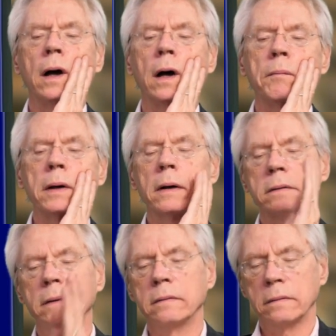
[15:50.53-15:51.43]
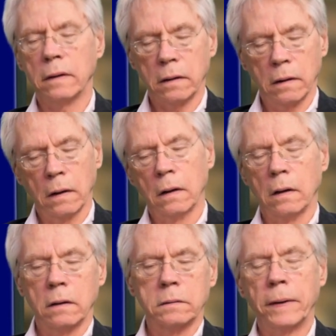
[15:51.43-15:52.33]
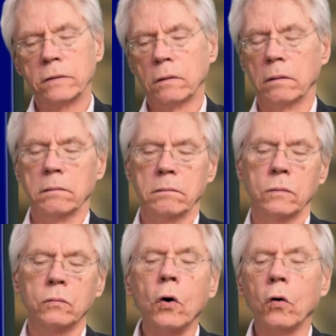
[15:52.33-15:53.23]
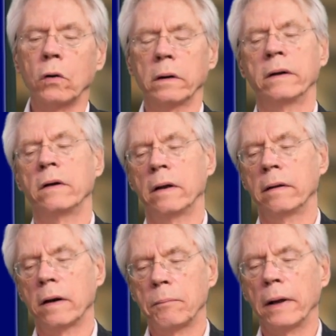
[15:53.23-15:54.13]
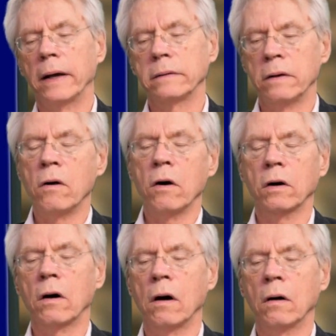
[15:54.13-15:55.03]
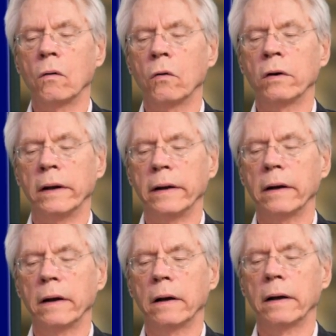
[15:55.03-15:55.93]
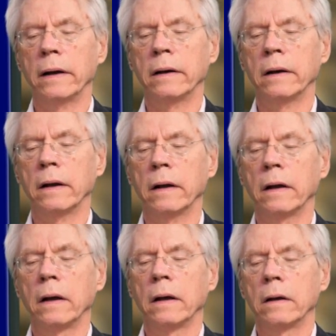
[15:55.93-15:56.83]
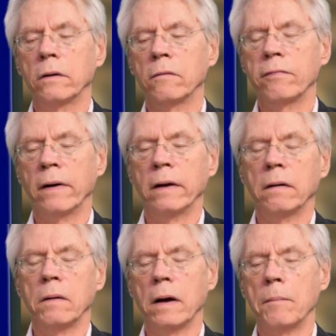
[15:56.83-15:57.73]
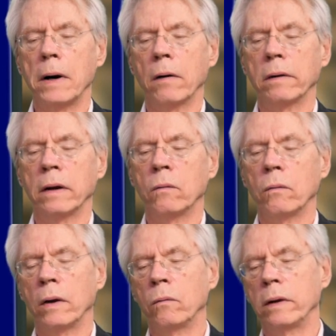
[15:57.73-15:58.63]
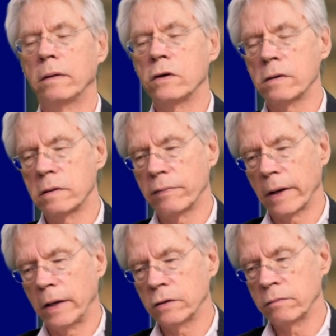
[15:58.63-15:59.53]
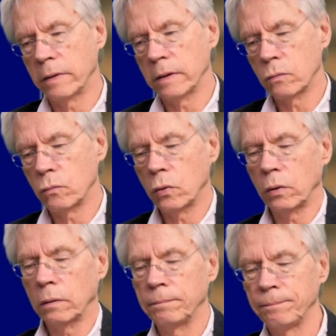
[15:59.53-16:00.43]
because this is a special rule that applies in Hong Kong only, and you can find about it and read the justification for this rule.